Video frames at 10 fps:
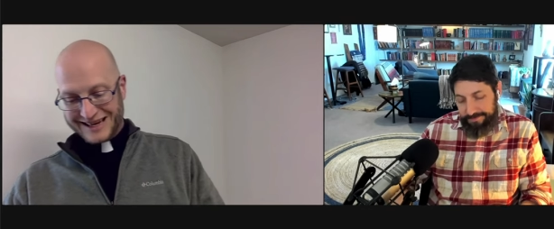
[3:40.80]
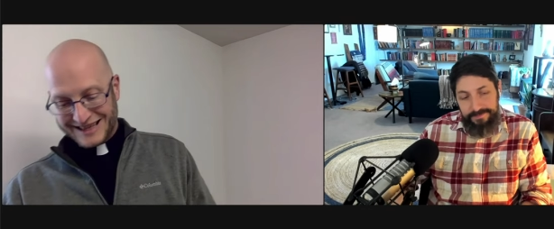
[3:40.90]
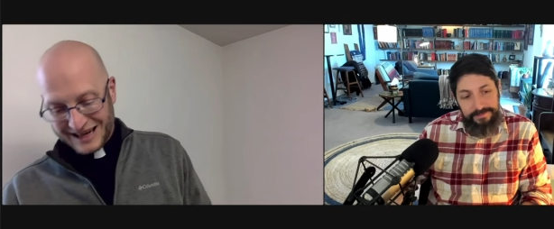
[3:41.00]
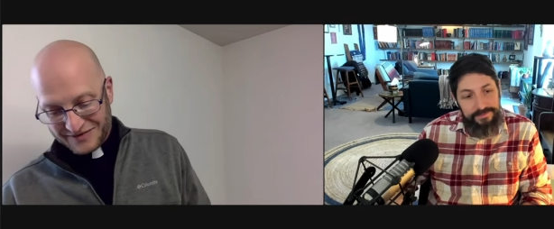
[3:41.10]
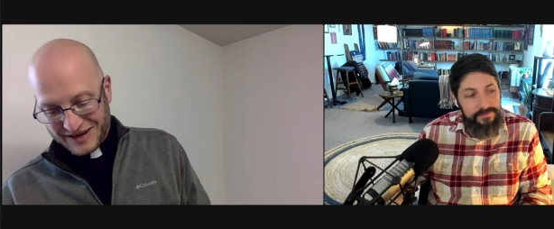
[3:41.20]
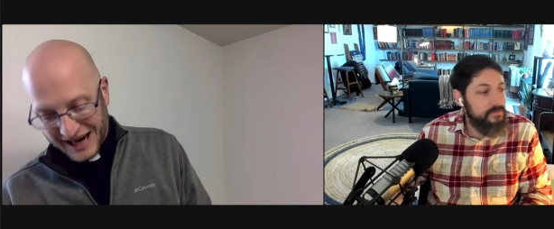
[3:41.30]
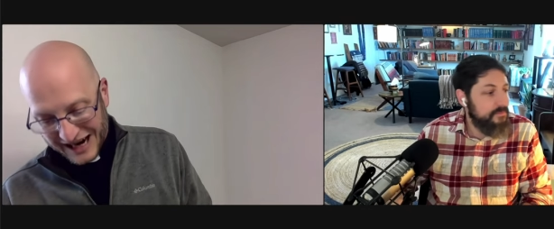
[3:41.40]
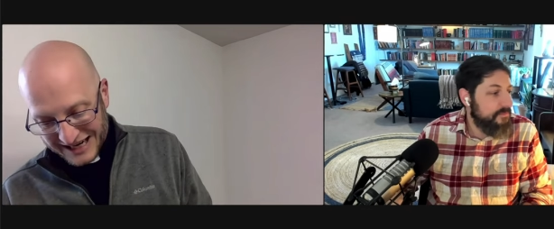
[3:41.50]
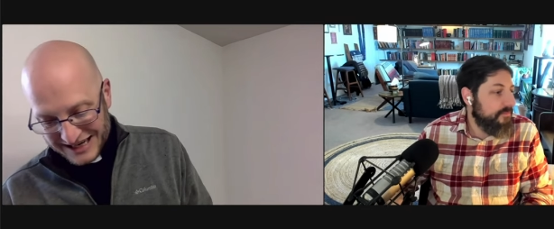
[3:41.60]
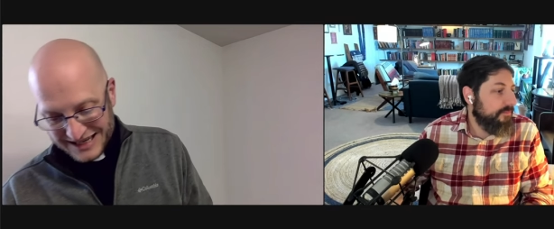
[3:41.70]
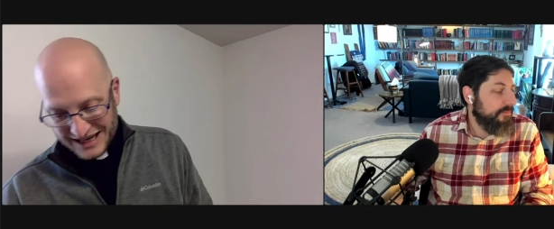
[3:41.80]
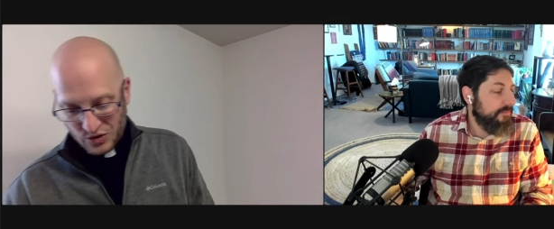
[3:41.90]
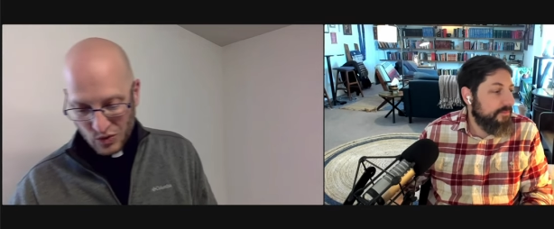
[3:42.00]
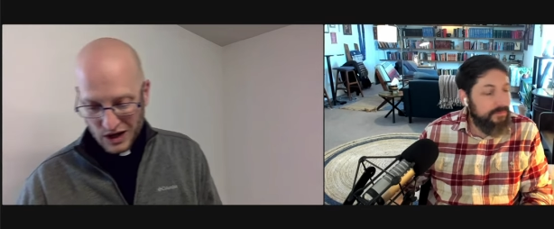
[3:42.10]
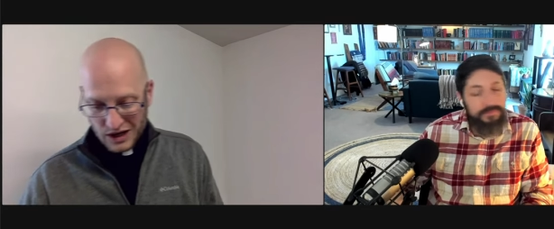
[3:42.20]
Speaker 1: and to love kindness and to
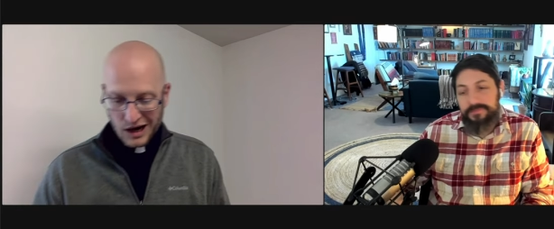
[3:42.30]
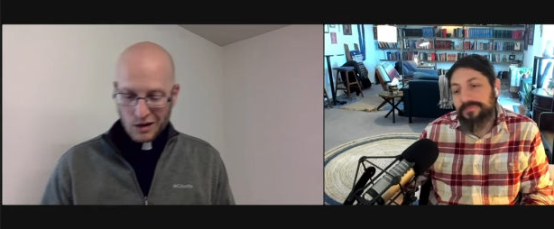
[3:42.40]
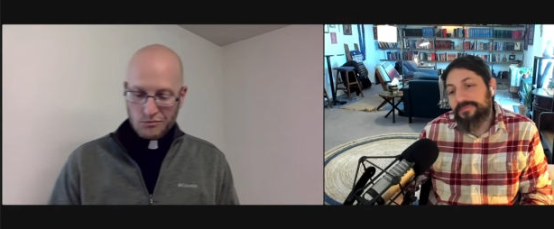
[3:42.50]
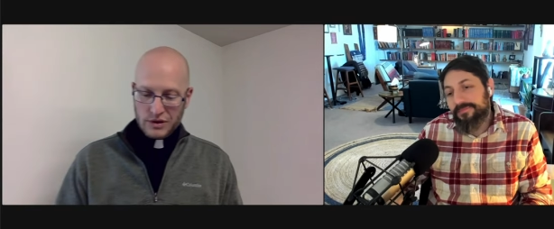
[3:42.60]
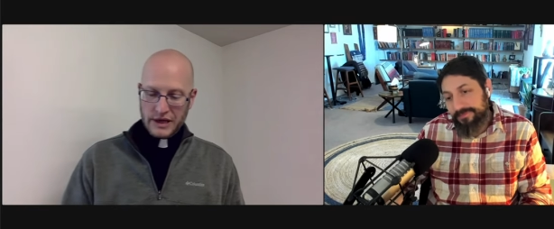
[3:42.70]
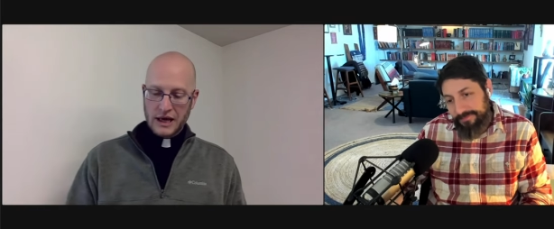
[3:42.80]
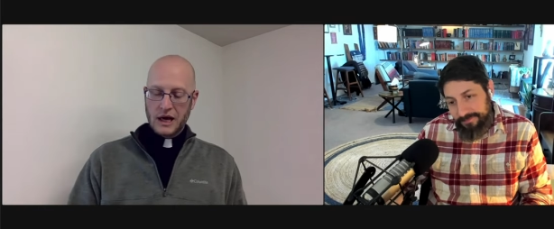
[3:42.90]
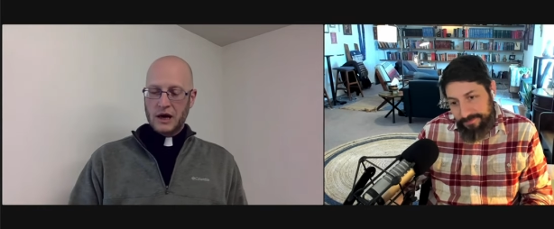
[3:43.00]
walk humbly